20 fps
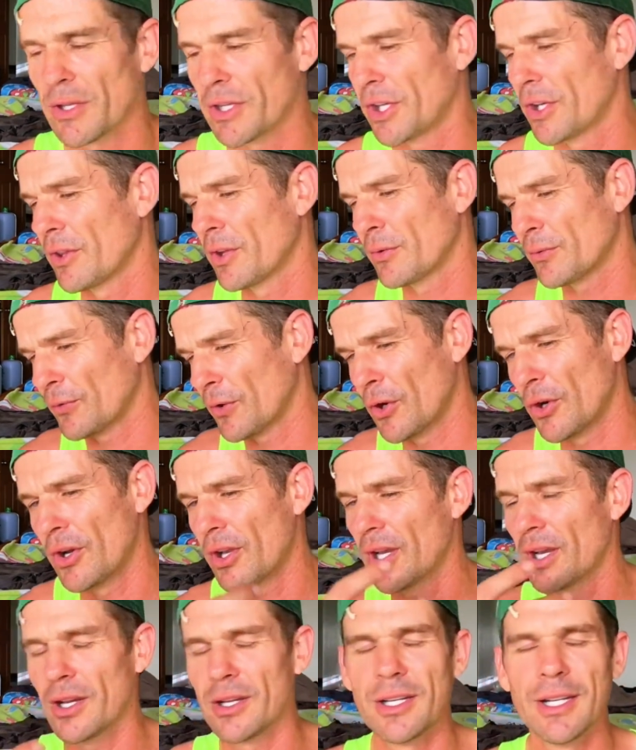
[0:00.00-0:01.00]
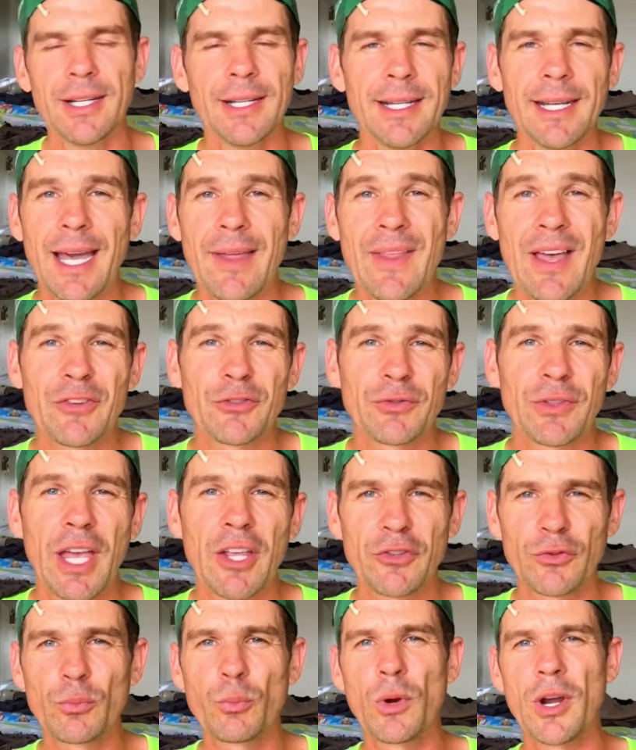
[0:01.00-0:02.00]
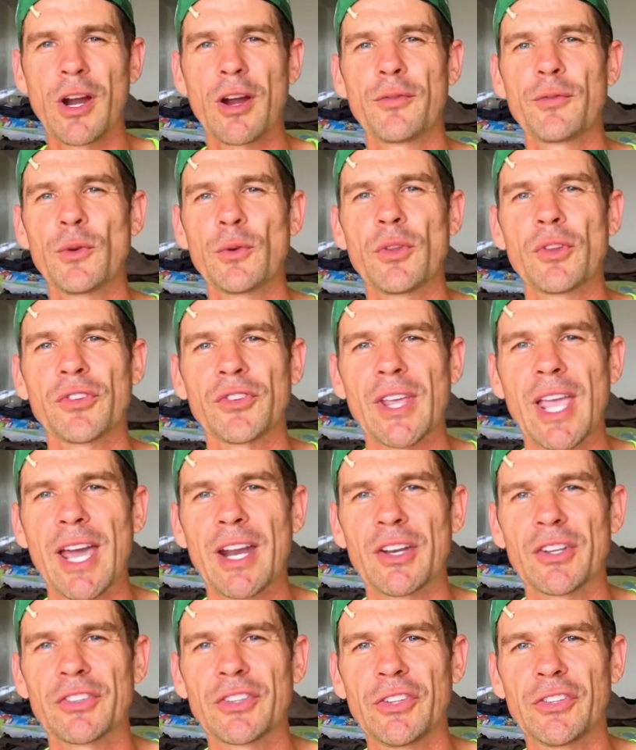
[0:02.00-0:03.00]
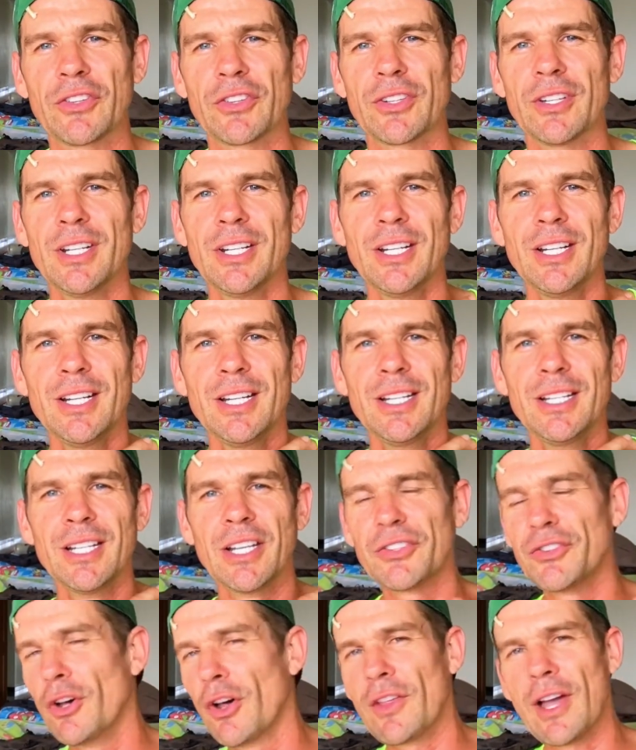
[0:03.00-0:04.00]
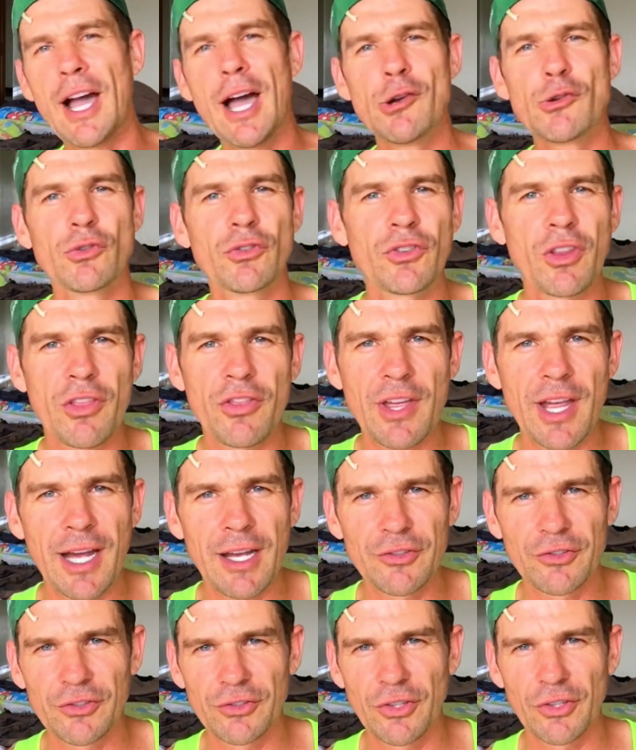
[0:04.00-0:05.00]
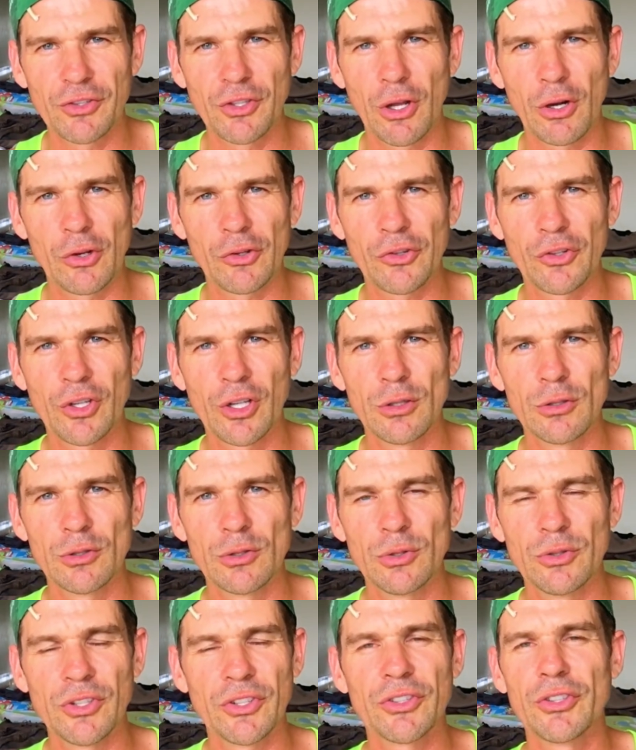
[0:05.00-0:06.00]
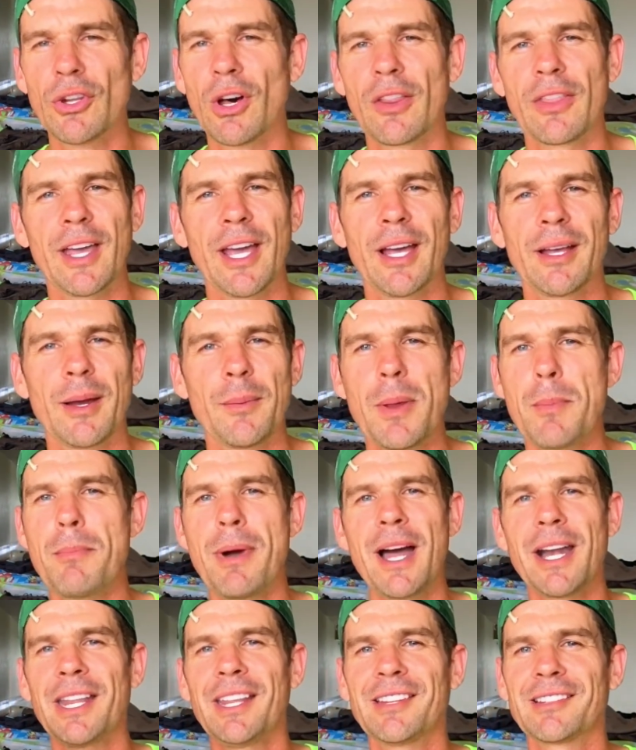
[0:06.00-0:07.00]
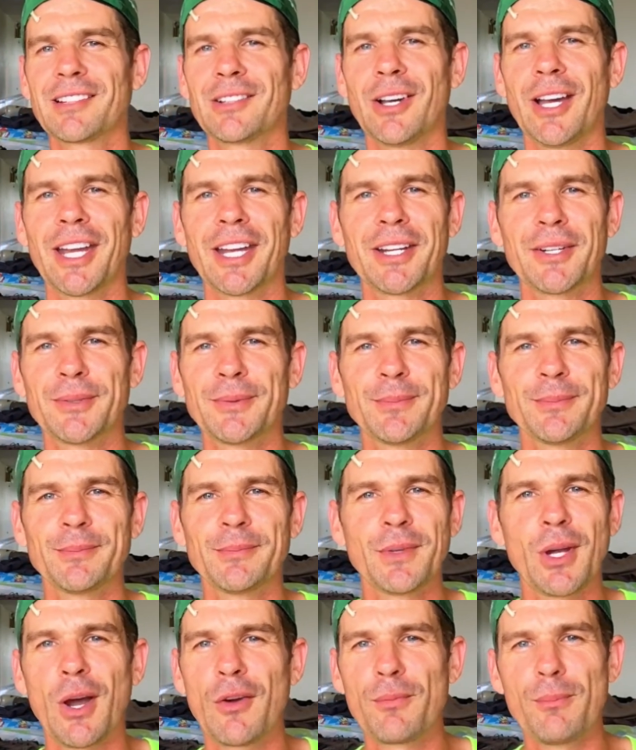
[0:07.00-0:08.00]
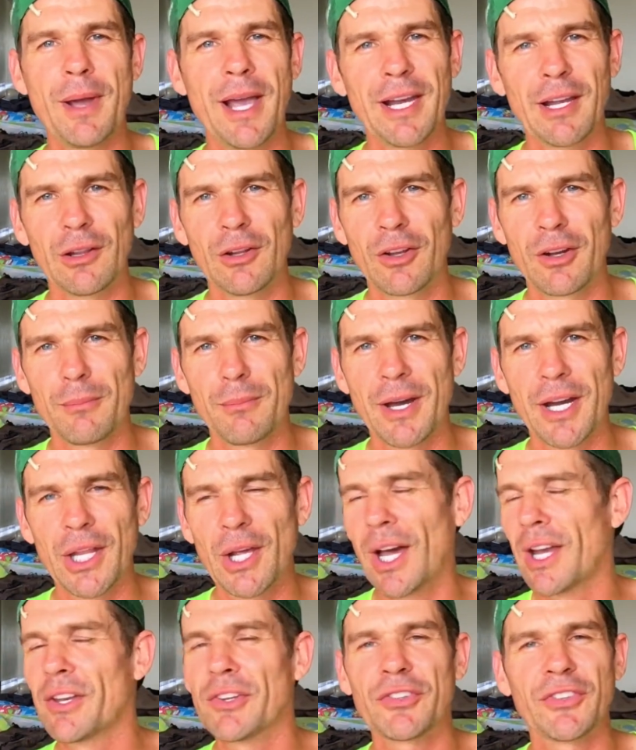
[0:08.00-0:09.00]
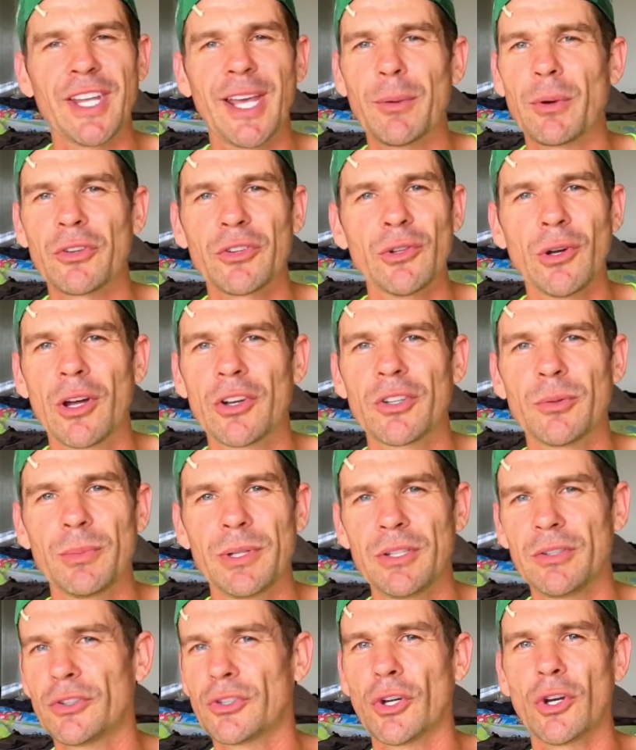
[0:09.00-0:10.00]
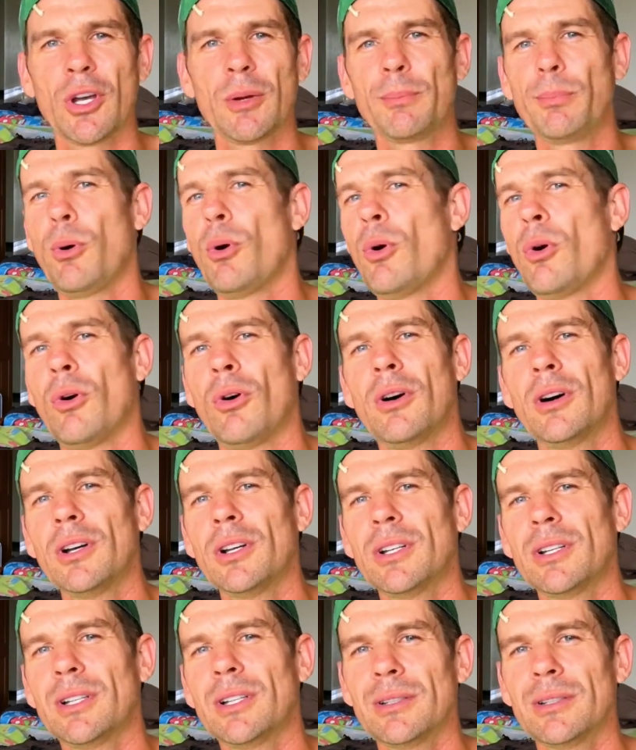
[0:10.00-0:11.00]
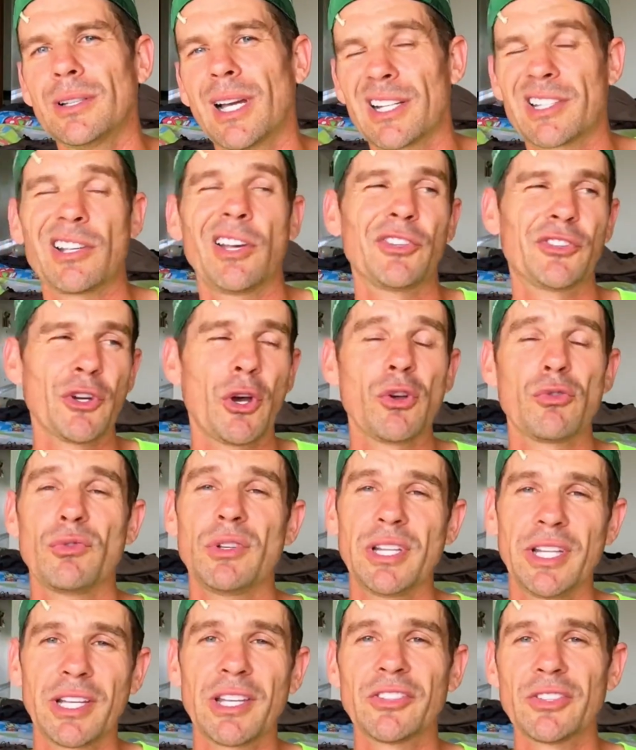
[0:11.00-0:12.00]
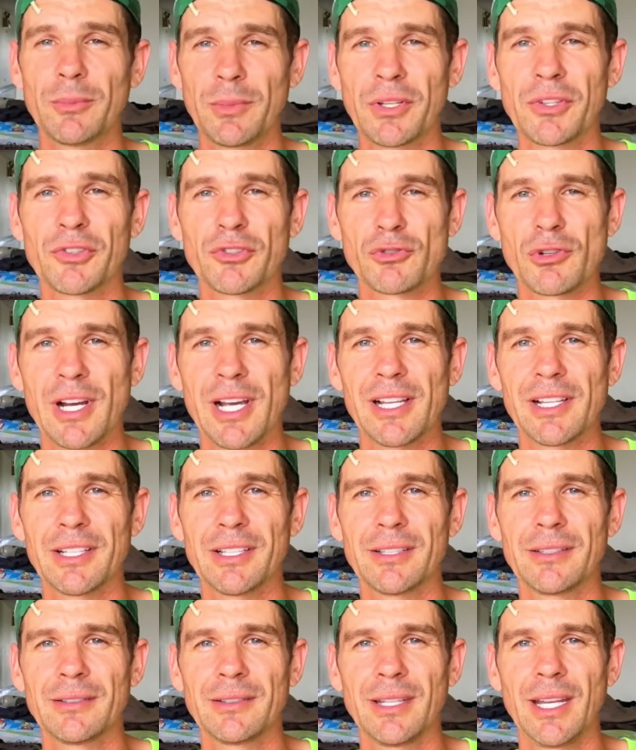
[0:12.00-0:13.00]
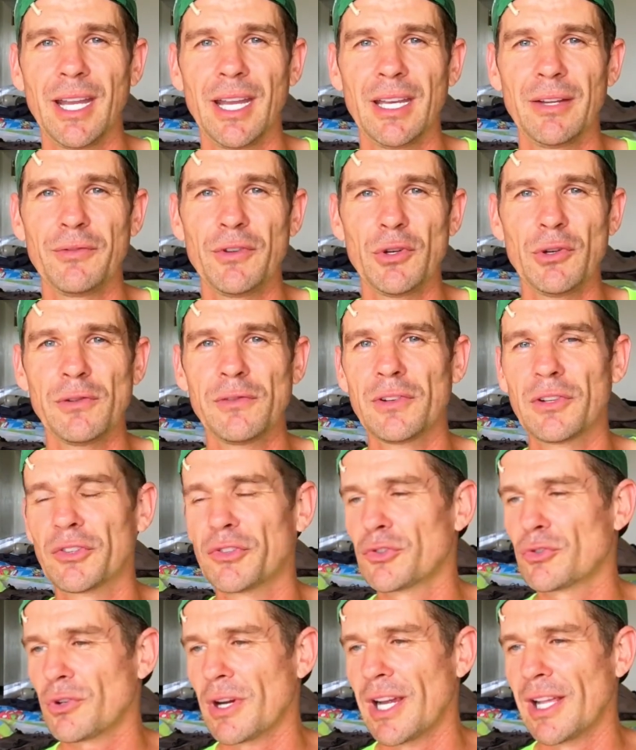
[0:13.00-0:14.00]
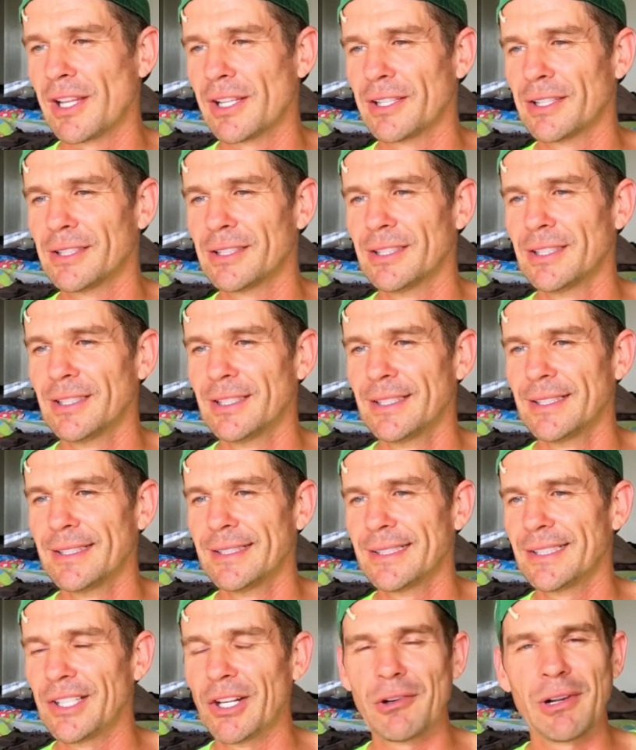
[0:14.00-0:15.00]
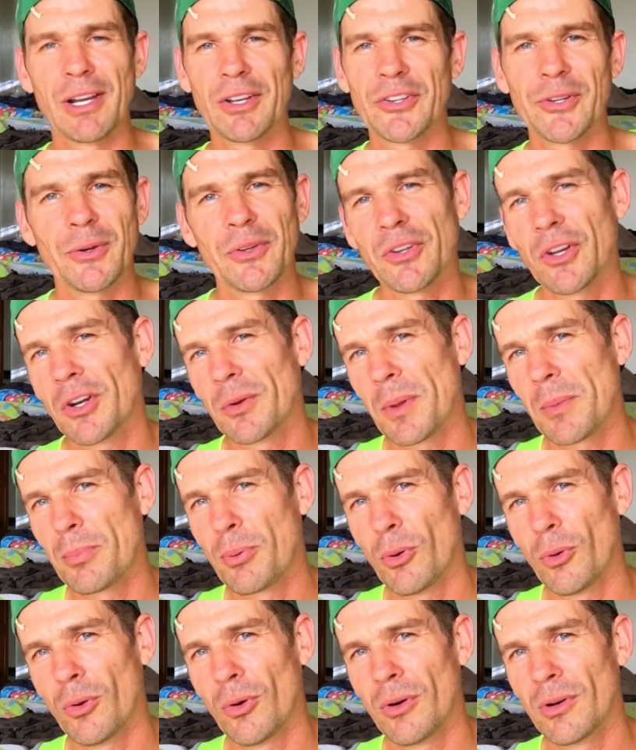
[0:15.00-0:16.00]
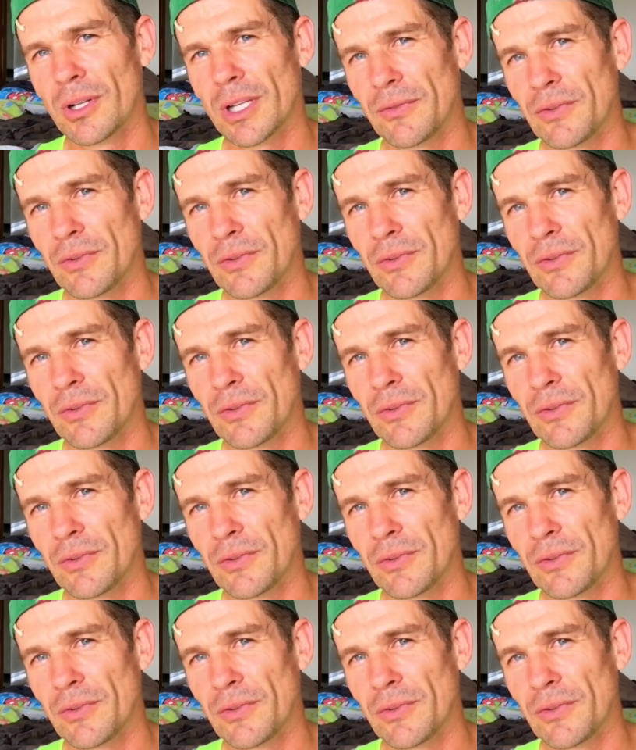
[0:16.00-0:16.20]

They get on their phone and that's where I feel the saddest is, it's not the hundreds of thousands of dollars that I'll lose. It's not that. I mean, money is like, I've made a lot of money. I understand what it's like to be dirt poor. Actually, I don't really, because I'm an Australian. And if you live in Australia, you don't understand what it's like to be poor.